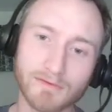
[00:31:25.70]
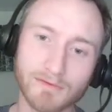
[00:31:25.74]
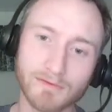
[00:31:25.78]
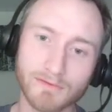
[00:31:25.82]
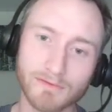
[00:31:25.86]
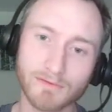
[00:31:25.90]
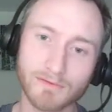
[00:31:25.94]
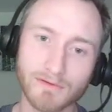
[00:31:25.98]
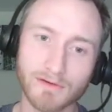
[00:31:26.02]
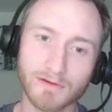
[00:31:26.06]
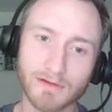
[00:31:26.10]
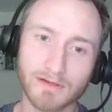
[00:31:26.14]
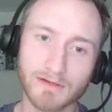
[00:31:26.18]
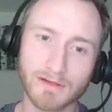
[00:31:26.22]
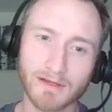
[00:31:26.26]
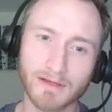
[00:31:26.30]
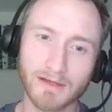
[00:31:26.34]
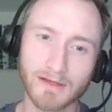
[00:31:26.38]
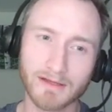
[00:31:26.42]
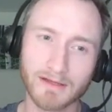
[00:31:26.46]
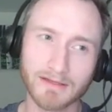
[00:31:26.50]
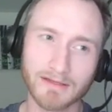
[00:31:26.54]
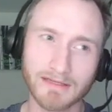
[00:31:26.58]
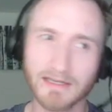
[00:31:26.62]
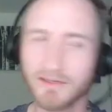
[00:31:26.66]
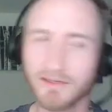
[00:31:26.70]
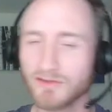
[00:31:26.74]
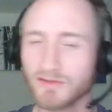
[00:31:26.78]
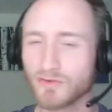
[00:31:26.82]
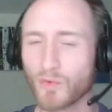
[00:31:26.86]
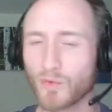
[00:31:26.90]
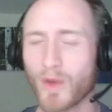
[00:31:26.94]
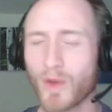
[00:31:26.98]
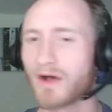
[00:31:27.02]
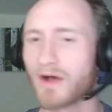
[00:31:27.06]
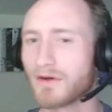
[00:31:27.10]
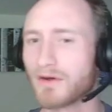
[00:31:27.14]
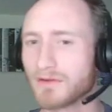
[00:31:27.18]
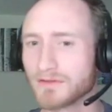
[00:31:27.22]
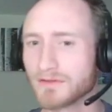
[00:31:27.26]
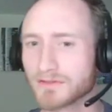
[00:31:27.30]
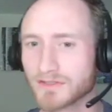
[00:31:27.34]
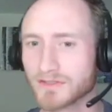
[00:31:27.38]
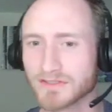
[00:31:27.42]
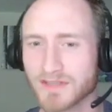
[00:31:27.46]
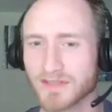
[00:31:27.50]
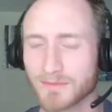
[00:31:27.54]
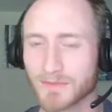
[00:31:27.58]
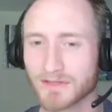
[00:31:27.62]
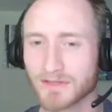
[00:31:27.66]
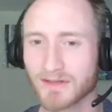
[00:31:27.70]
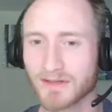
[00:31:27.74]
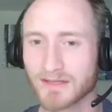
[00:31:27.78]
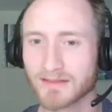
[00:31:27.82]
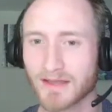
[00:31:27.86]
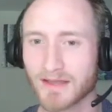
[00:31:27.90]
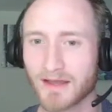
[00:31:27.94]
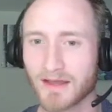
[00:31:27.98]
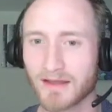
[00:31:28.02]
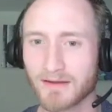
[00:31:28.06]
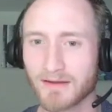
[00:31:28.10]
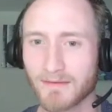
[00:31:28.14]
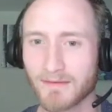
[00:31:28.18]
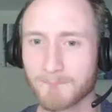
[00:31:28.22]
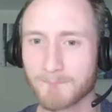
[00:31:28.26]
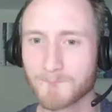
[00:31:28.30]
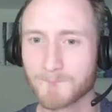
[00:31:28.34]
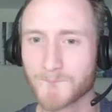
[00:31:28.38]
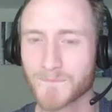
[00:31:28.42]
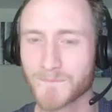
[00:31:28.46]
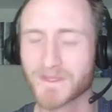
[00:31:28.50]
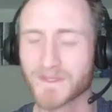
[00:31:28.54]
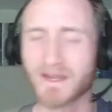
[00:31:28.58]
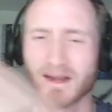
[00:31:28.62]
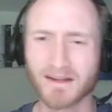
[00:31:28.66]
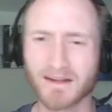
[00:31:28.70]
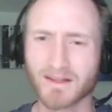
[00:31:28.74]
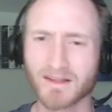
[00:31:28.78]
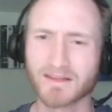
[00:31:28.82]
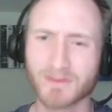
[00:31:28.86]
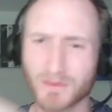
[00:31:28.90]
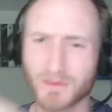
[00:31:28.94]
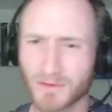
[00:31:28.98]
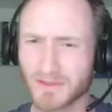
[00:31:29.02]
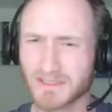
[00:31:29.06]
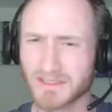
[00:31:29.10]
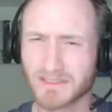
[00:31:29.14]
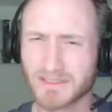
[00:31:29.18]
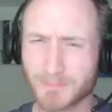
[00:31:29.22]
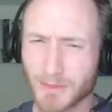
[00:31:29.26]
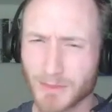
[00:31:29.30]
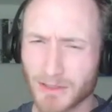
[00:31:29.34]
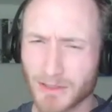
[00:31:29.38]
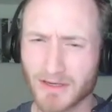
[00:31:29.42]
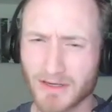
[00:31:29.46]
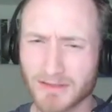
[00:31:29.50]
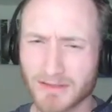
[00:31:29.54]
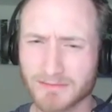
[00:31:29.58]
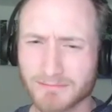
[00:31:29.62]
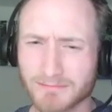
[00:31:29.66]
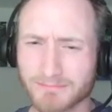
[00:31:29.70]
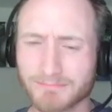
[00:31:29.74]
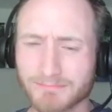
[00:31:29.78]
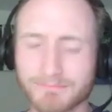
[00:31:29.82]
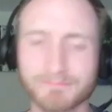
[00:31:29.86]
uh, indwelled or something like that. Mm. Kind of like the Holy Spirit.